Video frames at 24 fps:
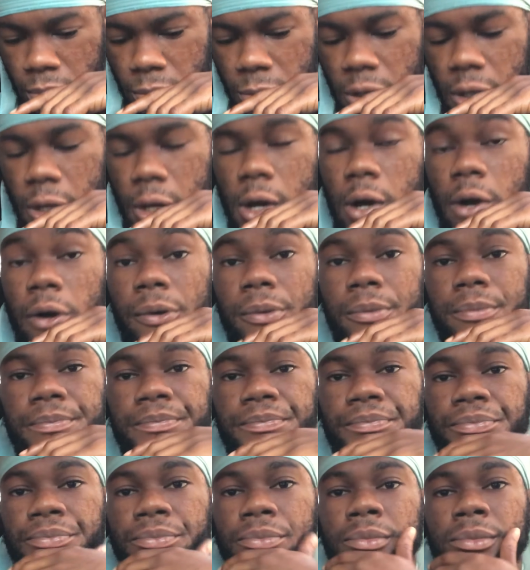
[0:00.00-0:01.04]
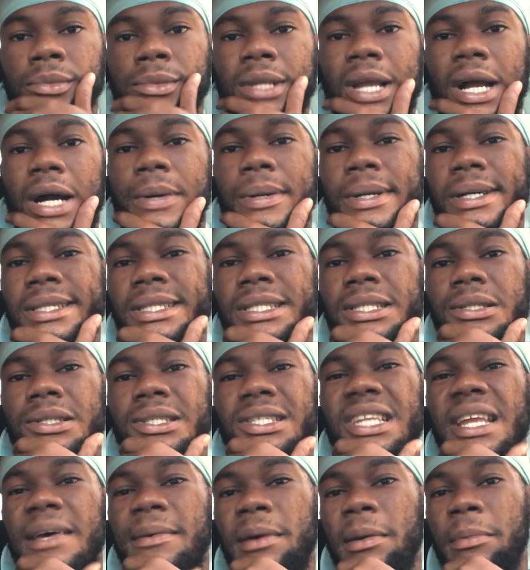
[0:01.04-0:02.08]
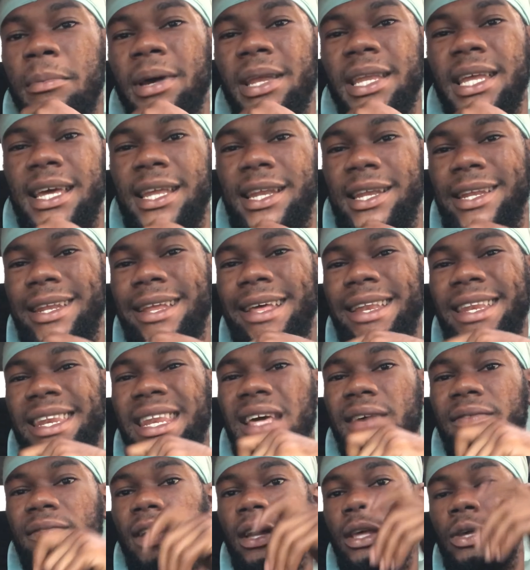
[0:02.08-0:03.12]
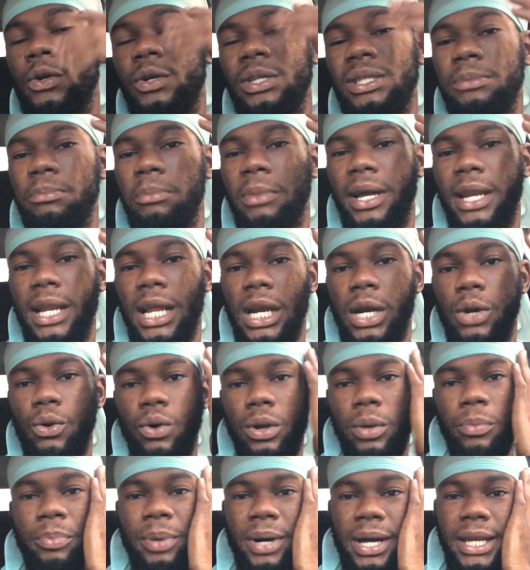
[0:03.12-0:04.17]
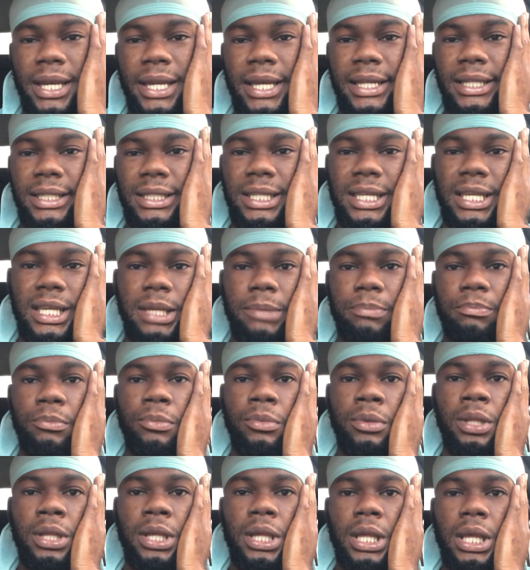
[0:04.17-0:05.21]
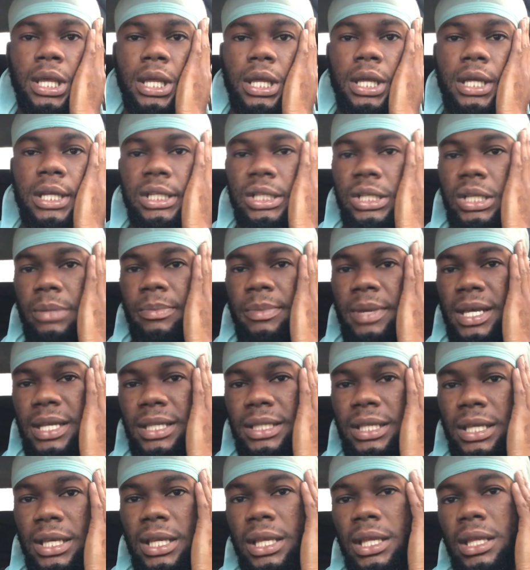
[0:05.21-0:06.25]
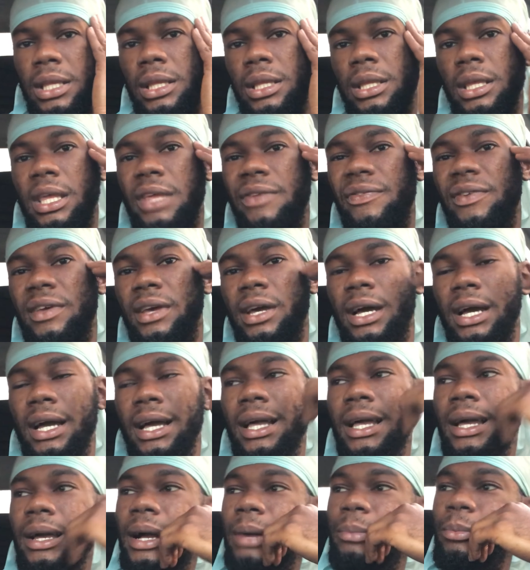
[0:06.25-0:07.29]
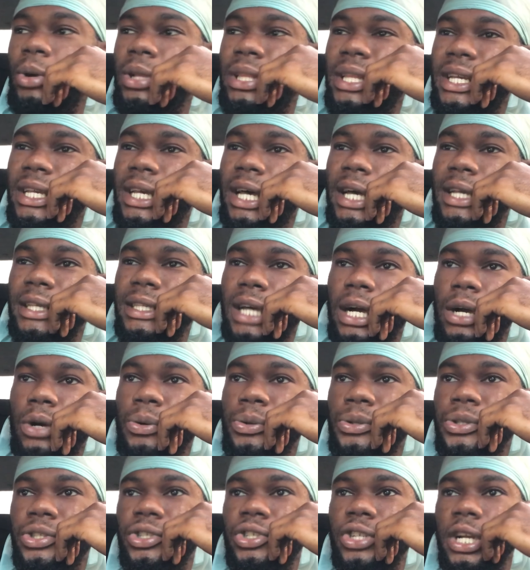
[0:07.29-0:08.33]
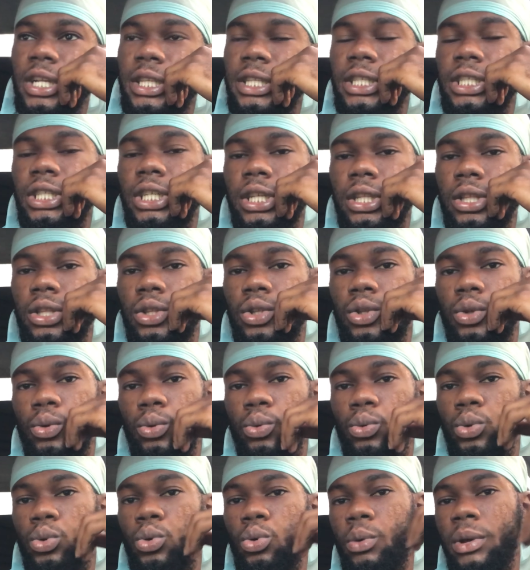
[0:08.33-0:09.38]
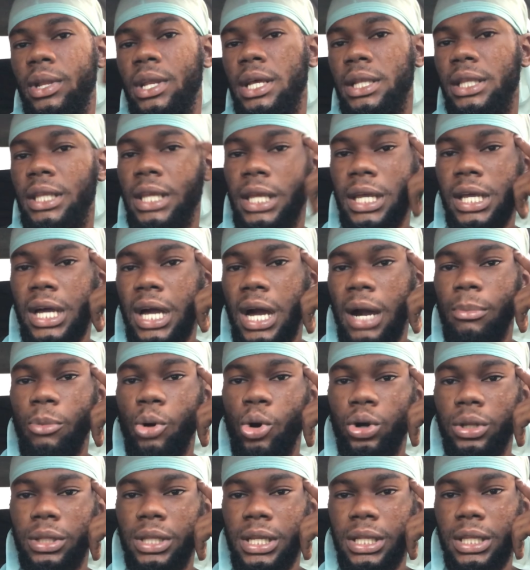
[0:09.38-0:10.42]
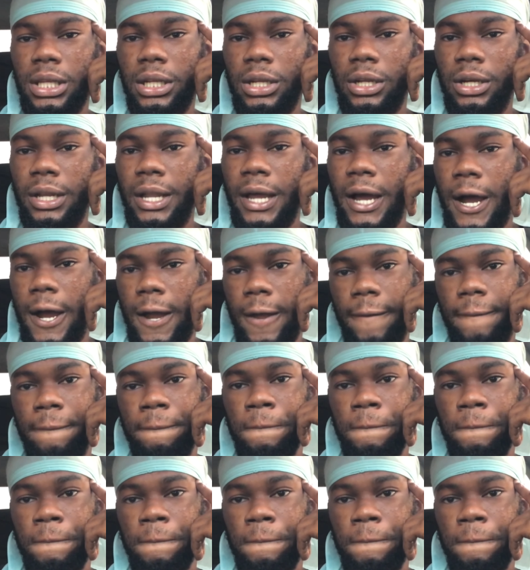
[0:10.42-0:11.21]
Yo, I want to give them man, and they never use man alone pan them team. You see me I say? If you but uh, as a good strategy to when you think about it in you know, a dog.